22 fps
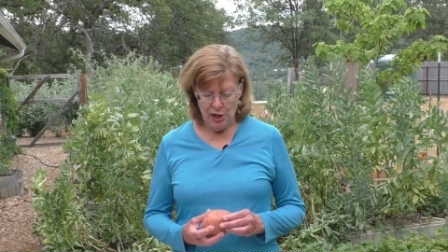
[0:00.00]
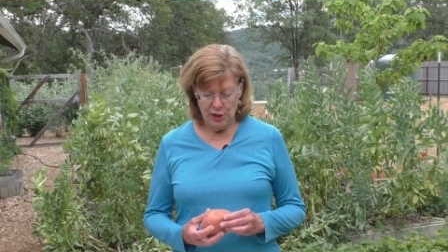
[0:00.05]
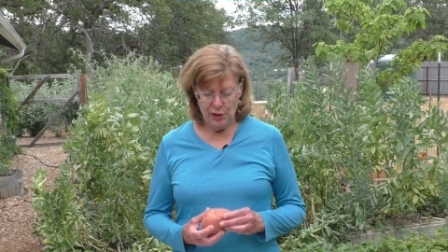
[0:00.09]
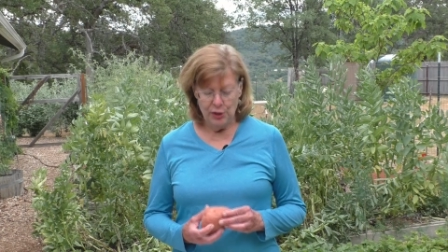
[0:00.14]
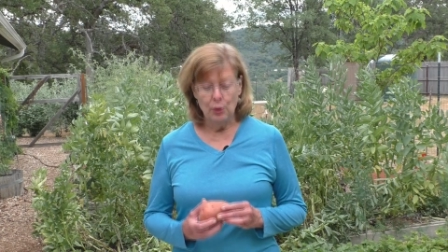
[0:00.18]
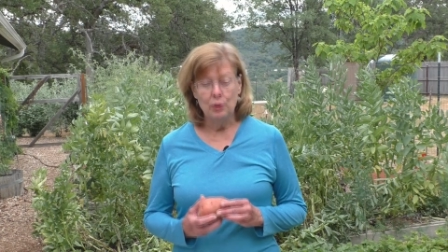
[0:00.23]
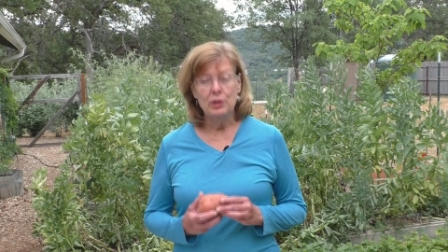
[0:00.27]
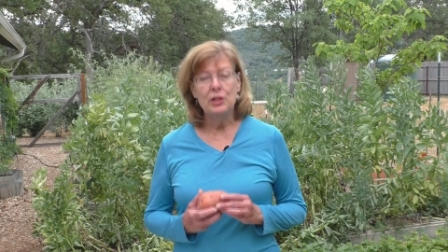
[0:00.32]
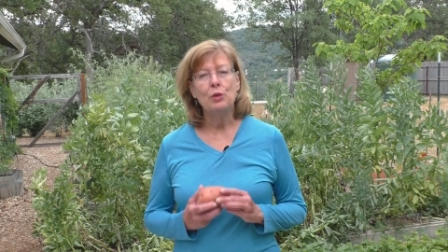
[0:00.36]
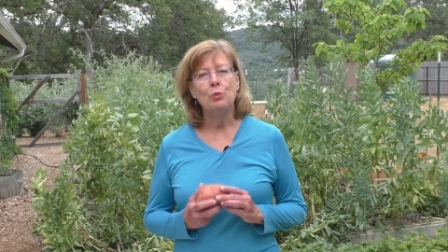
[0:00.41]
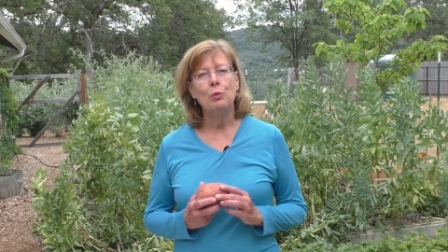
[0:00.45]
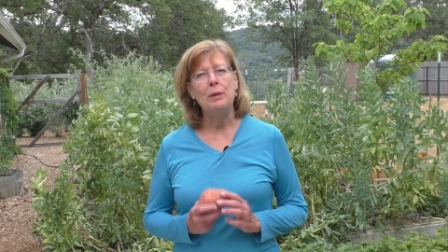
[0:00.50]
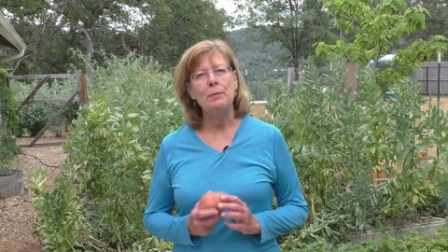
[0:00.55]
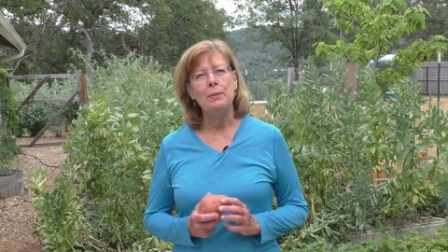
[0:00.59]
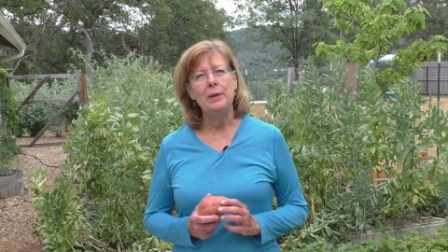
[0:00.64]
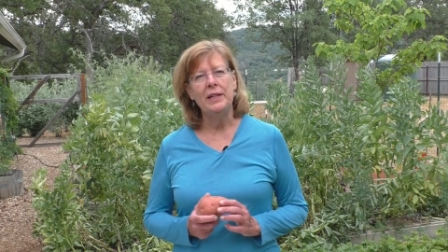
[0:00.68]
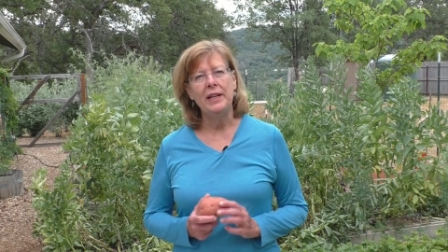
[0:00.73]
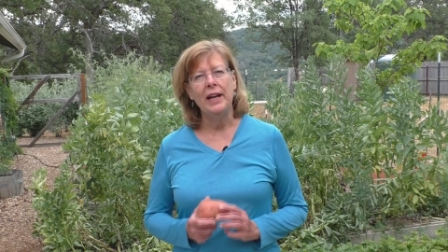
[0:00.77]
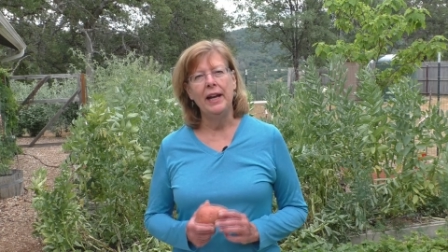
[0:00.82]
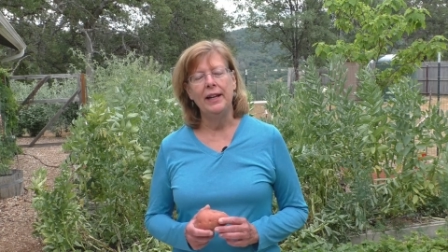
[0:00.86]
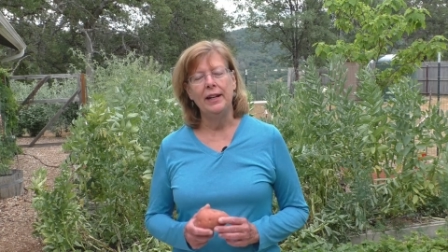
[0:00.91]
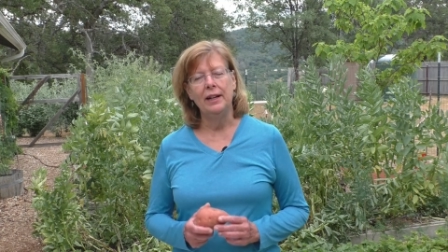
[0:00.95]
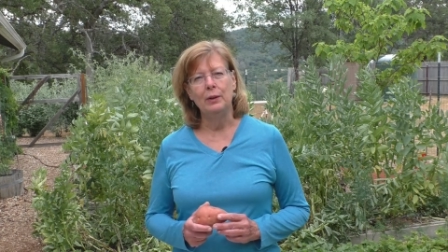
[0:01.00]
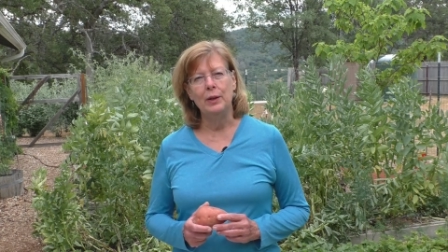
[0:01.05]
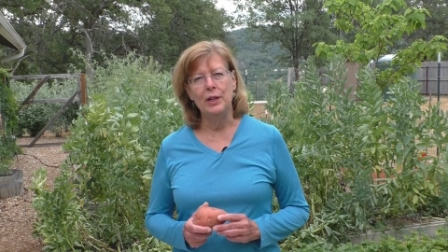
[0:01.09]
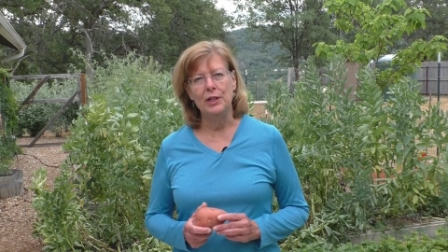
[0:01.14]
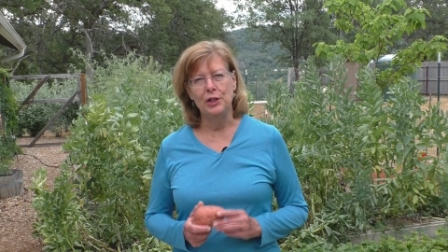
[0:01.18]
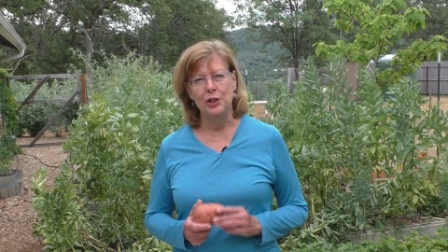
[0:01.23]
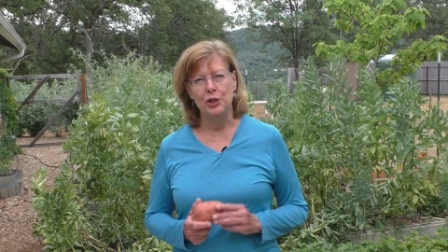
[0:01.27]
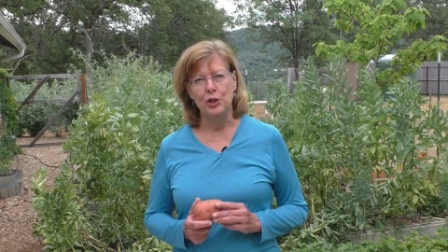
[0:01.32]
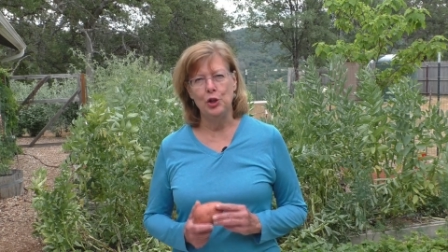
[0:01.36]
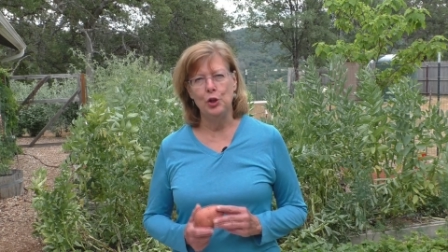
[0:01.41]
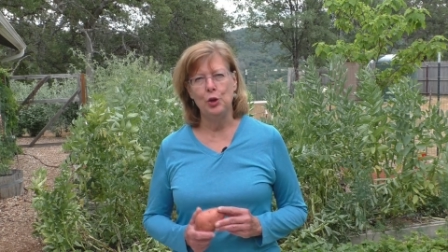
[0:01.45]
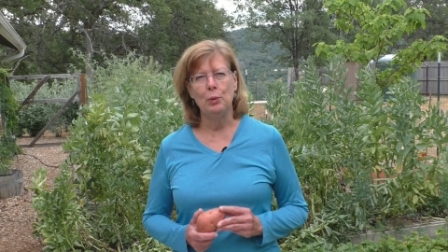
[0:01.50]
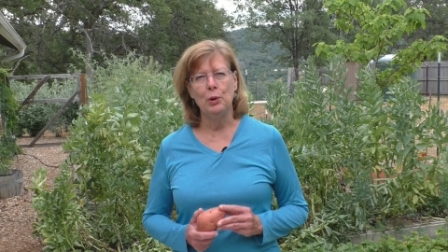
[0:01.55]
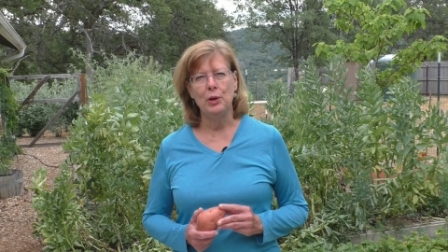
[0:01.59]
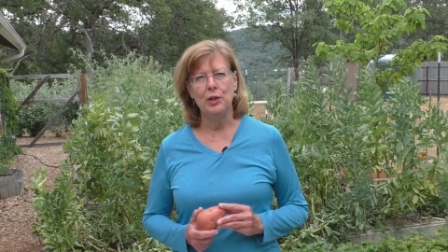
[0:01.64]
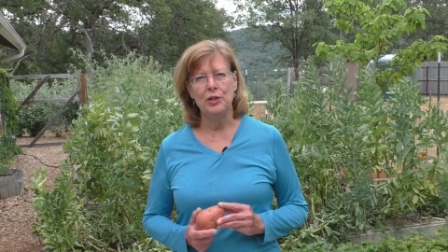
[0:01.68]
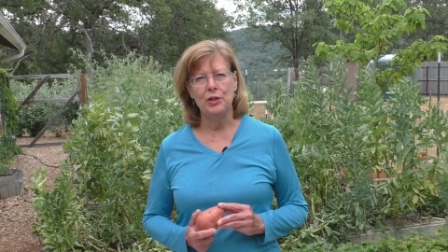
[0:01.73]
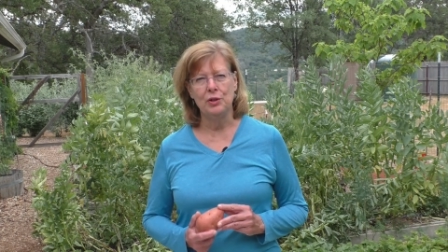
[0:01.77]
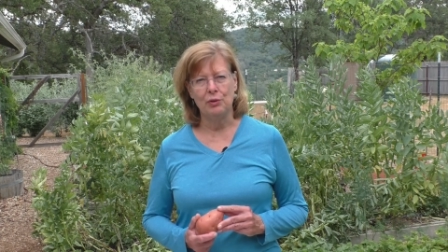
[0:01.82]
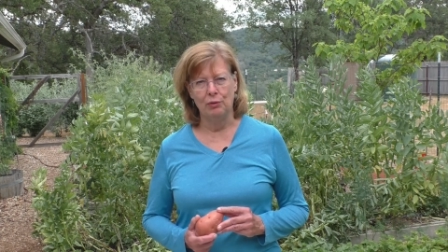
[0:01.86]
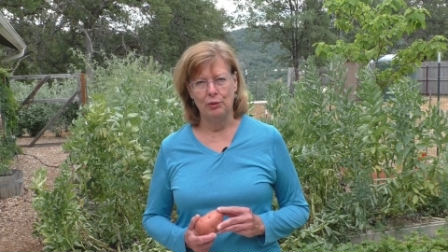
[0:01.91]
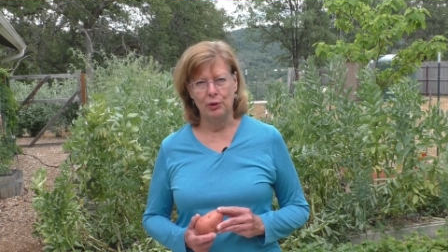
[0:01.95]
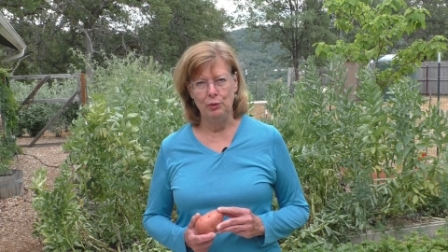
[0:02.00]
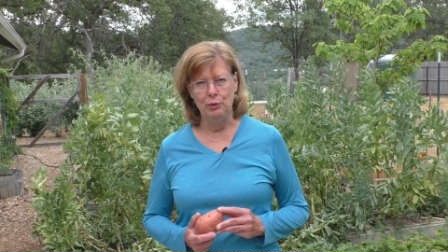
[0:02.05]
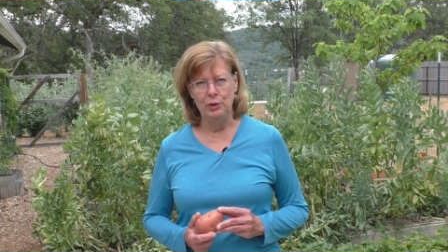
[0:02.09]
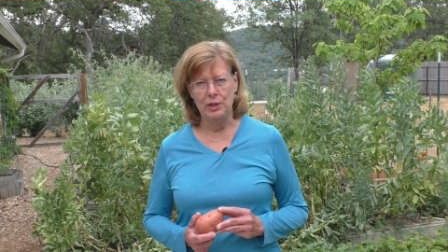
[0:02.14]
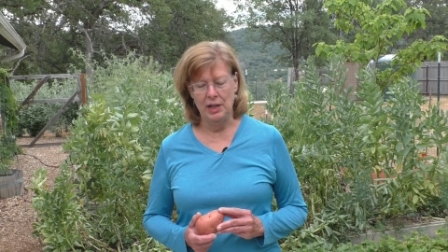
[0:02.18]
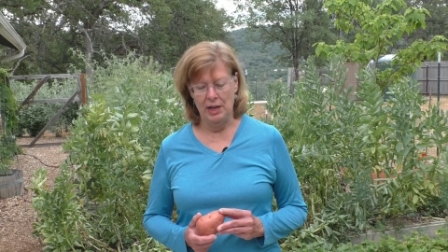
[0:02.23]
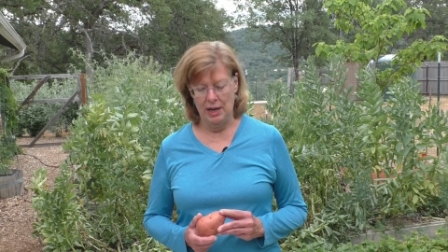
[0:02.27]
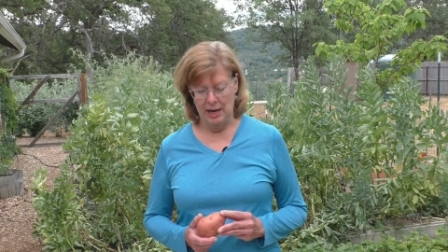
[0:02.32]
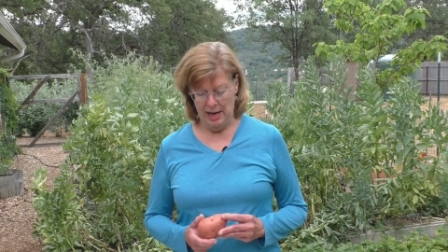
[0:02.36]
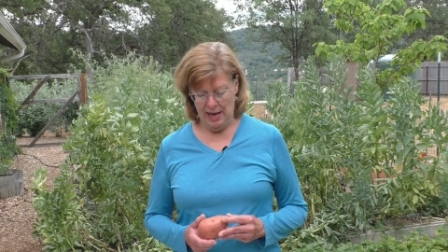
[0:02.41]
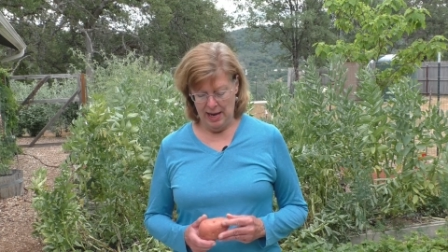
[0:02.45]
So a sweet potato is a tuberous root